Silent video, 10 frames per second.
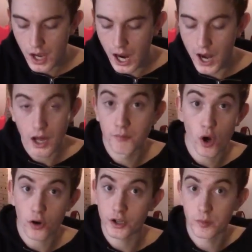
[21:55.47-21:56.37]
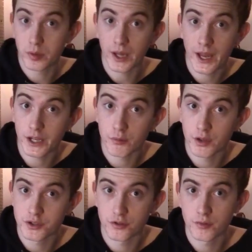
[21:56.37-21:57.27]
And I'm not going to play any
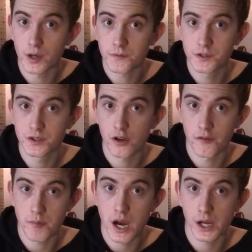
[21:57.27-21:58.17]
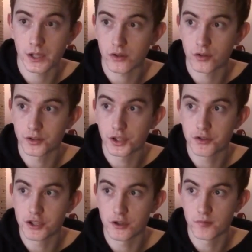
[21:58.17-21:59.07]
original riffs of mine on
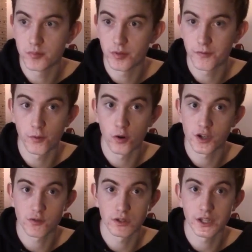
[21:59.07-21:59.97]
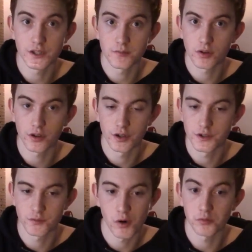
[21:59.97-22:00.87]
YouTube before it's released,
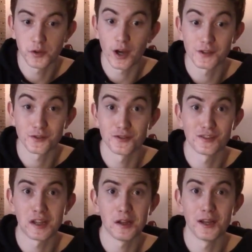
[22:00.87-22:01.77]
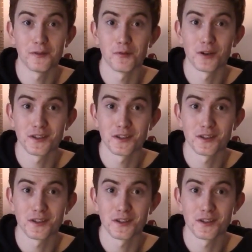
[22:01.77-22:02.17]
because, well, you guys could just steal it if you wanted